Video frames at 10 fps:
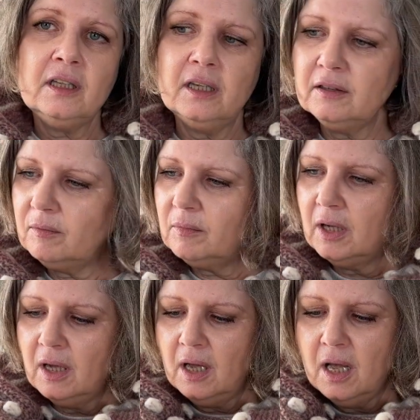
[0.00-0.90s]
and
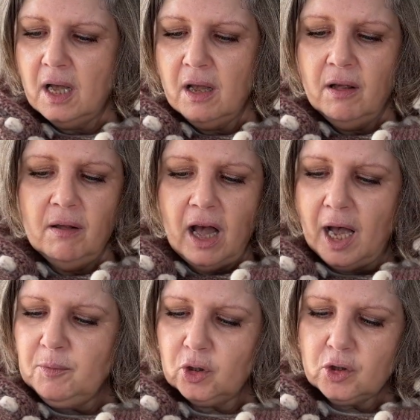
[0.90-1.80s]

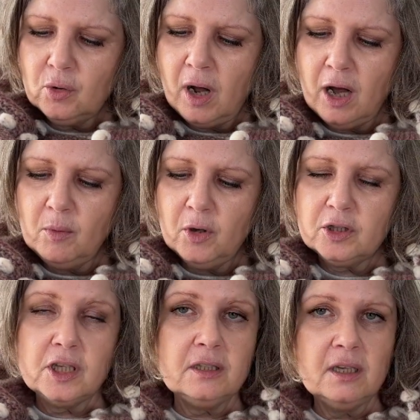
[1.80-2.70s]
I'm not sure how
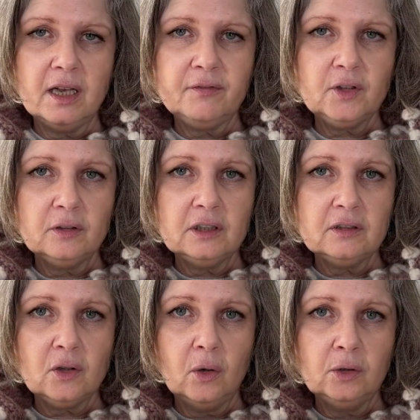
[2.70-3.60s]
much is left on this
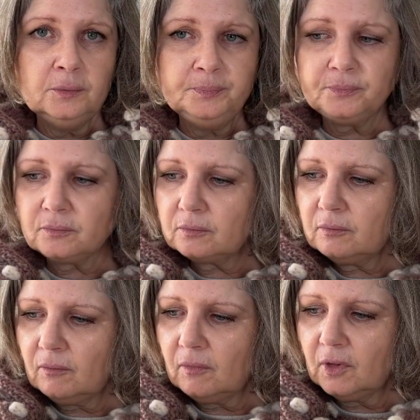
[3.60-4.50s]
cone,
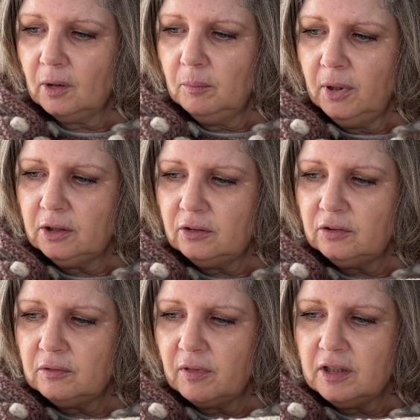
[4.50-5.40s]
but
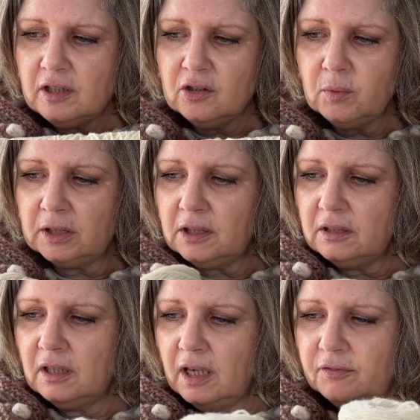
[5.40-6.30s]
this is what is
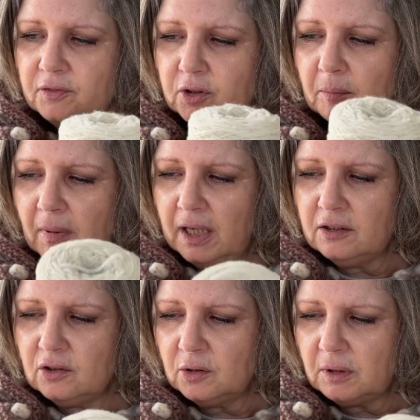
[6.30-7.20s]
left from my
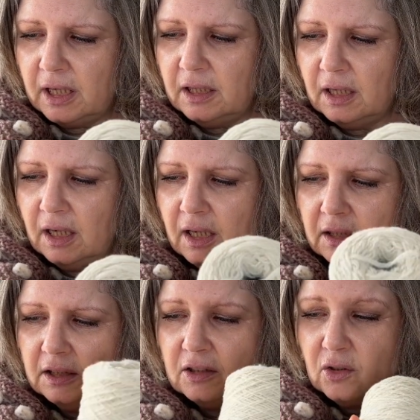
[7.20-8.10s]
sorrel,
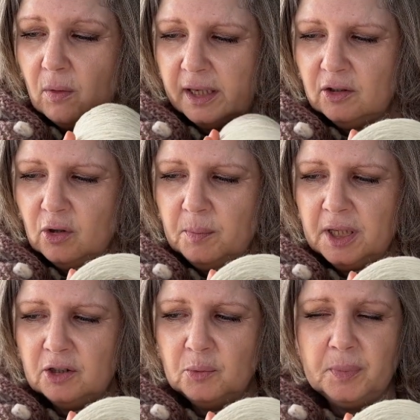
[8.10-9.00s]
and it's quite a
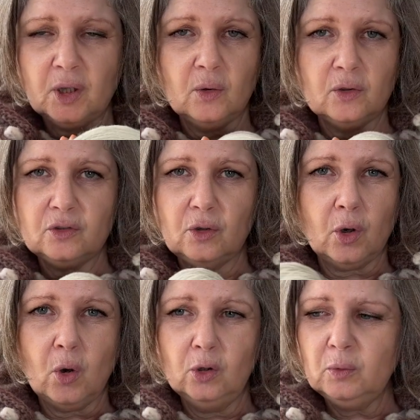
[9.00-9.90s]
bit because the
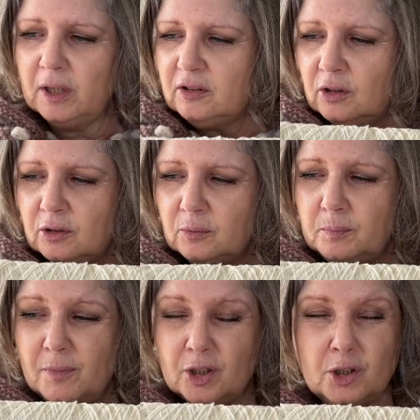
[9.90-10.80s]
cone was not
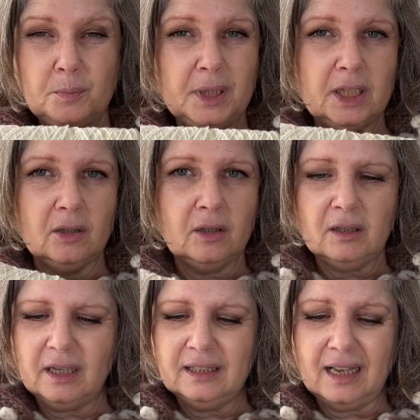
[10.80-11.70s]
much bigger,
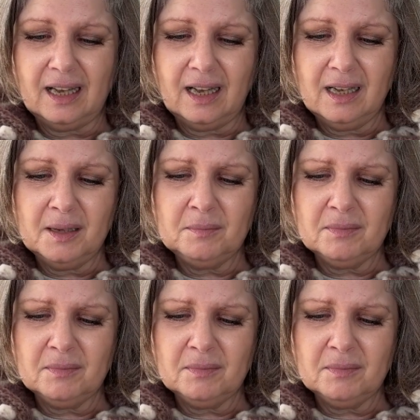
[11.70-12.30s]
and I'm